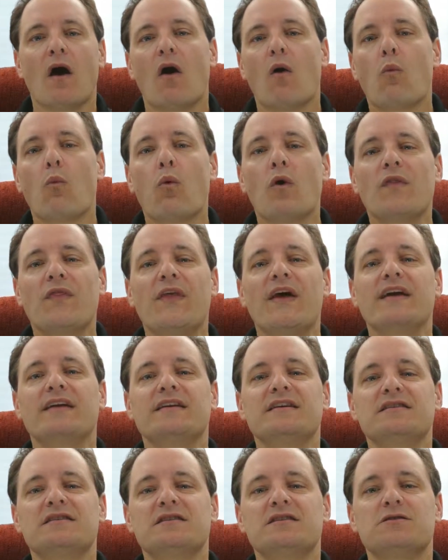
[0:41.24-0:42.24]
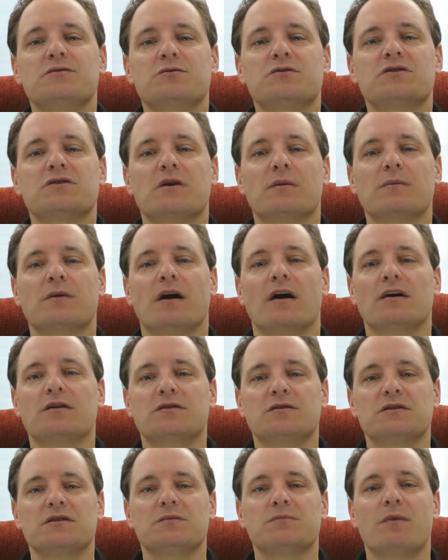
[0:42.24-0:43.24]
what that is is your
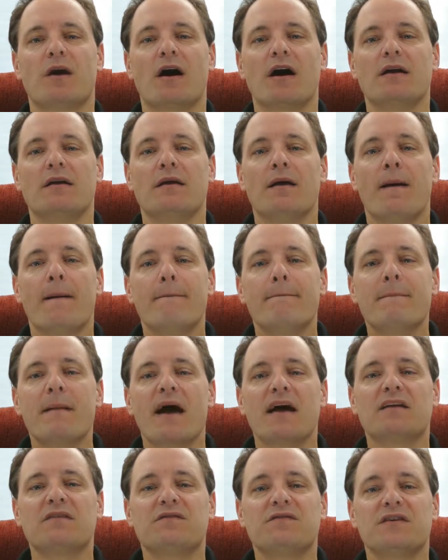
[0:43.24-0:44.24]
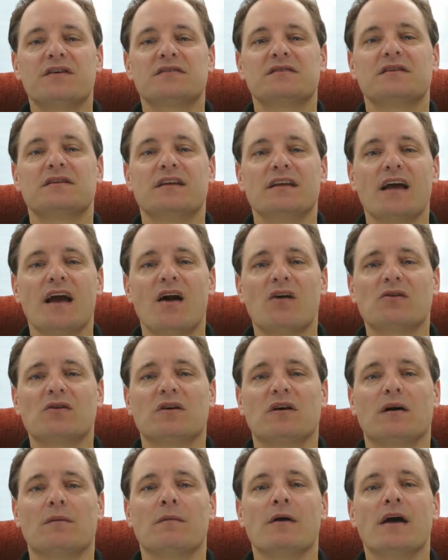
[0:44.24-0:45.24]
subconscious mind manifesting the
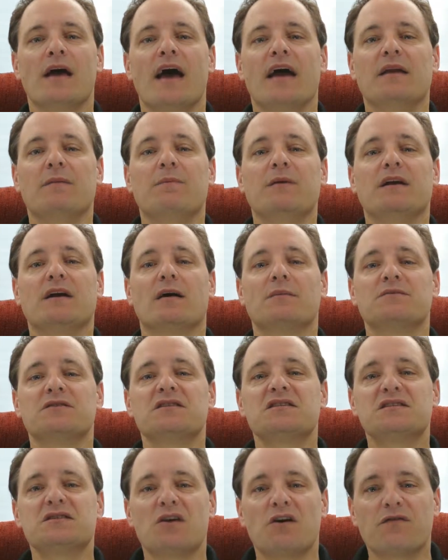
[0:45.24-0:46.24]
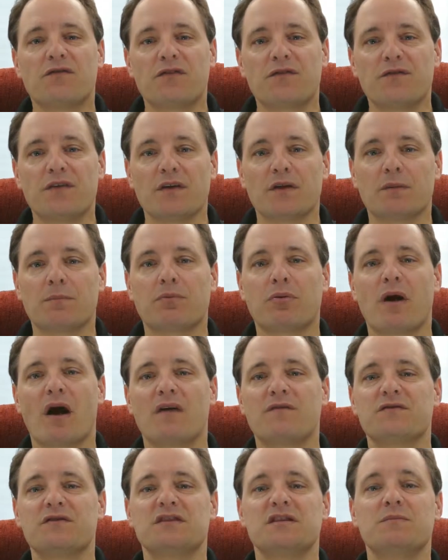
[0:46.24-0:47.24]
outcome. And it becomes a self fulfilling
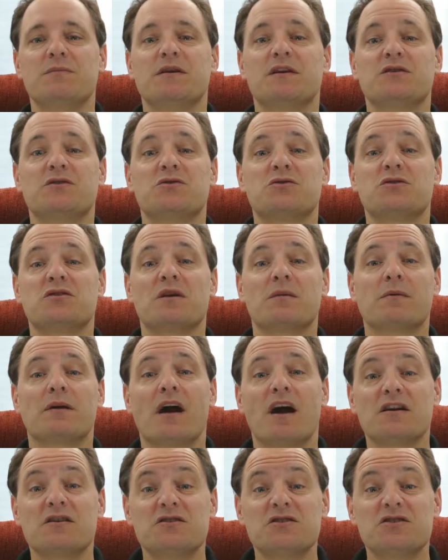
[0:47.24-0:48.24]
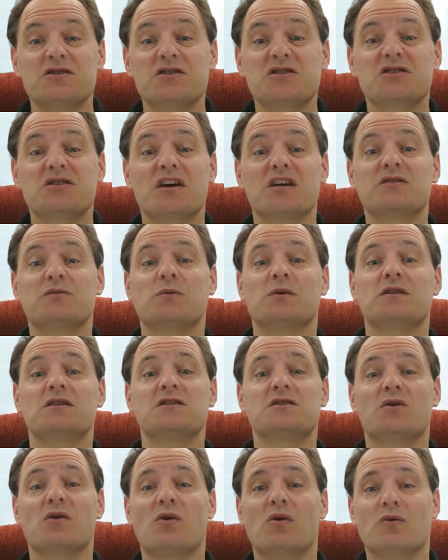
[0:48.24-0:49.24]
prophecy because your subconscious just does what
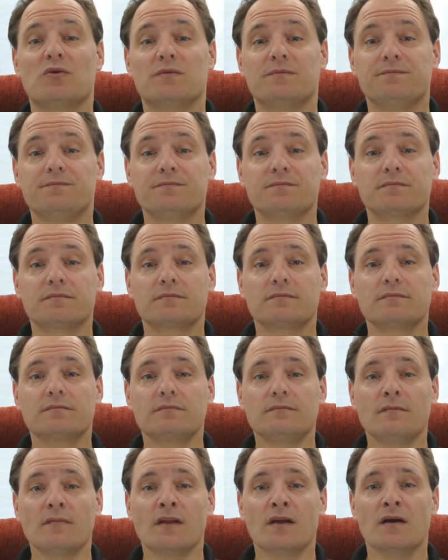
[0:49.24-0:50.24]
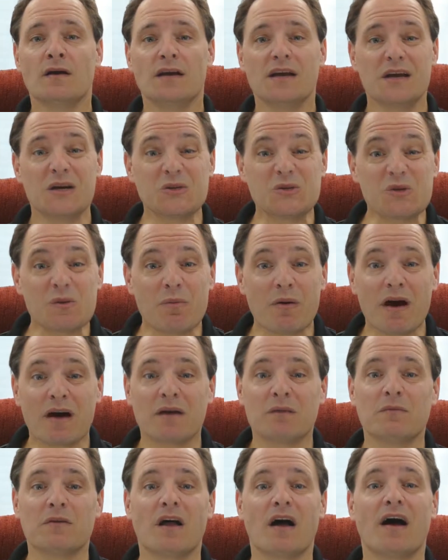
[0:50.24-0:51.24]
it's told. Here's the
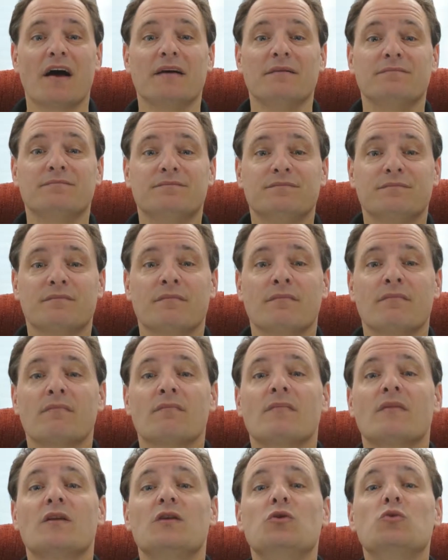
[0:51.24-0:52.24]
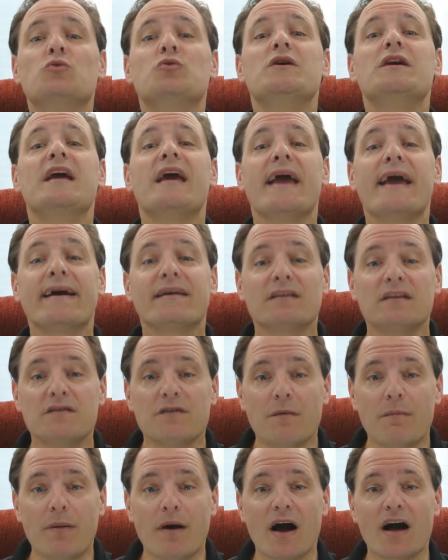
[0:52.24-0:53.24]
bottom line you can't live
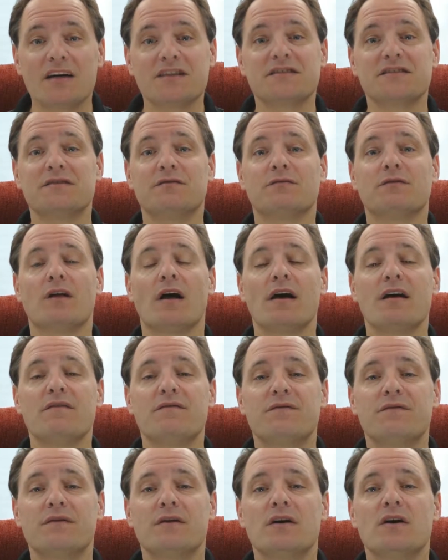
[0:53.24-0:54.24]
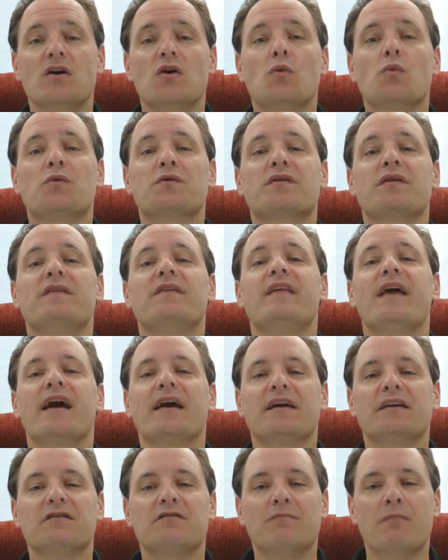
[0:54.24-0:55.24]
a positive life with a
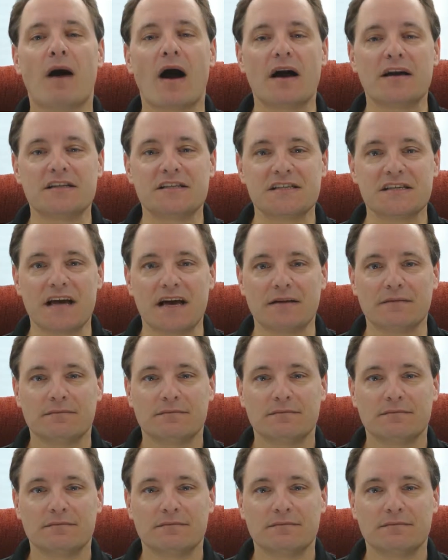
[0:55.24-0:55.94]
negative mindset.